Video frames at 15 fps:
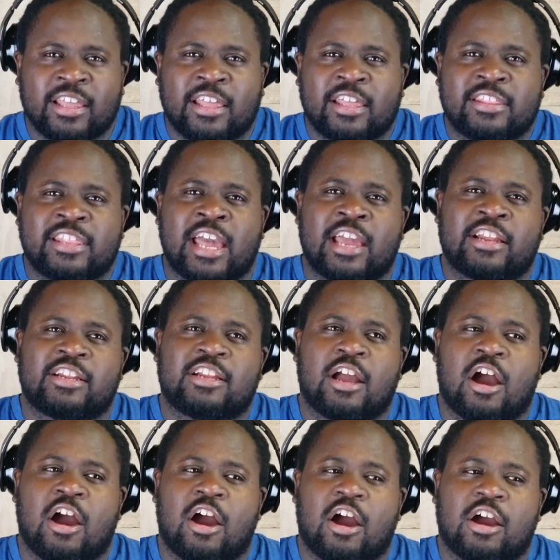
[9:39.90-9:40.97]
that
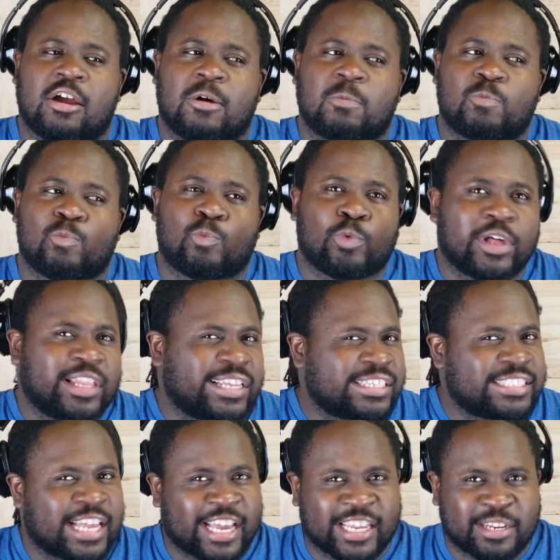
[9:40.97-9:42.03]
really is
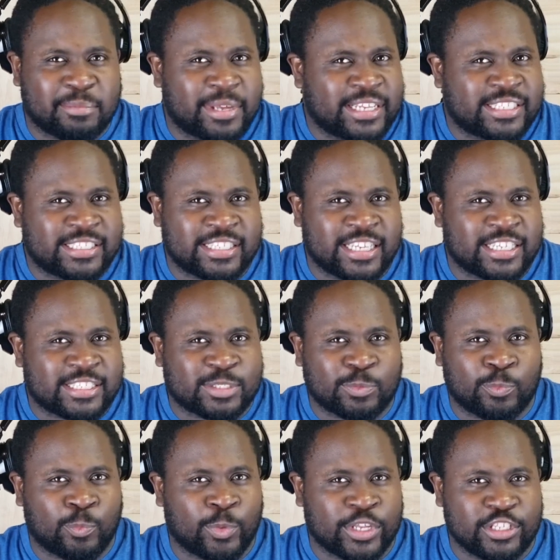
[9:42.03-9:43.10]
not gonna make sense
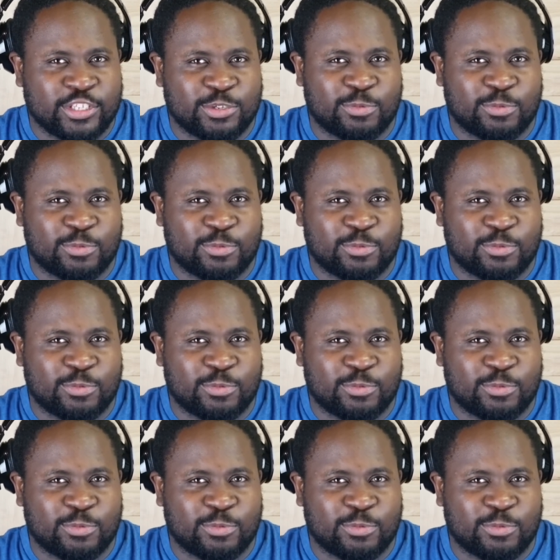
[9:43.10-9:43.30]
when you